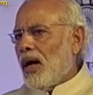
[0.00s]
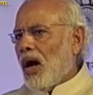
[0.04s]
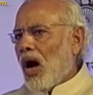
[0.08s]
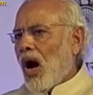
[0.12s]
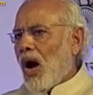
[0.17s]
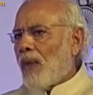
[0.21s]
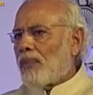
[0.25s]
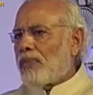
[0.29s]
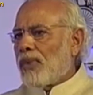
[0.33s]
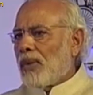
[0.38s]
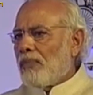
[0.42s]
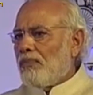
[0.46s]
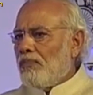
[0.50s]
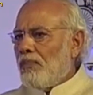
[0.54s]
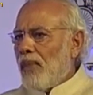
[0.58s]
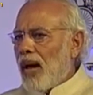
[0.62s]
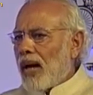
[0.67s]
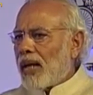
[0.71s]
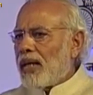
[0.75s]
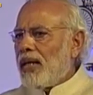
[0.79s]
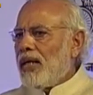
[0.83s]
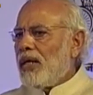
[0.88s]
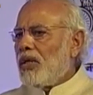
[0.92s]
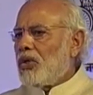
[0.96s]
of the
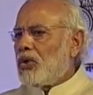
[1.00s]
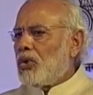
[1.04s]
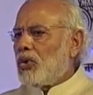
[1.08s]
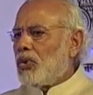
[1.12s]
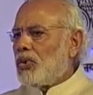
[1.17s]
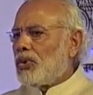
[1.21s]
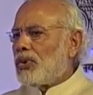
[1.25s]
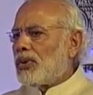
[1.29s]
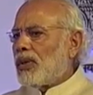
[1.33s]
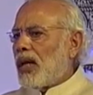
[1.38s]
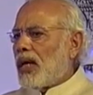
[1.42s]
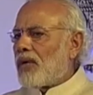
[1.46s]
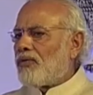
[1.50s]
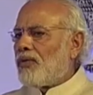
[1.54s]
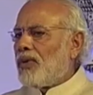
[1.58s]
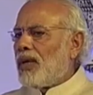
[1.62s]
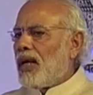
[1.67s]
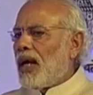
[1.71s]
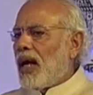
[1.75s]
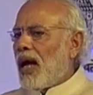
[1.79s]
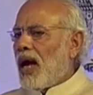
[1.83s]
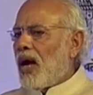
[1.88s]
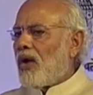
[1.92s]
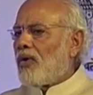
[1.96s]
magnitude that we
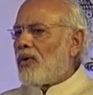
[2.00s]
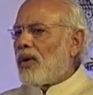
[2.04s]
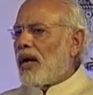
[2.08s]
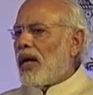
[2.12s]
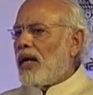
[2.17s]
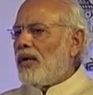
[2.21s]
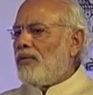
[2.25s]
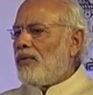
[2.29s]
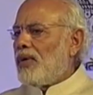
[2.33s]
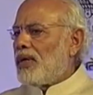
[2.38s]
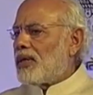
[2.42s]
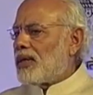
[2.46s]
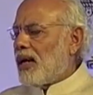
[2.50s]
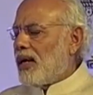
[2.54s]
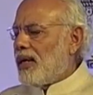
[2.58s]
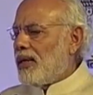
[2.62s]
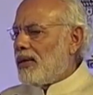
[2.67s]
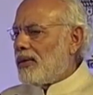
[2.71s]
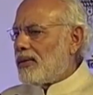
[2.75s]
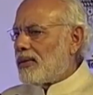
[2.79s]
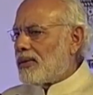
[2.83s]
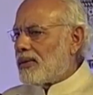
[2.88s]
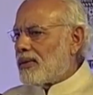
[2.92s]
have envisaged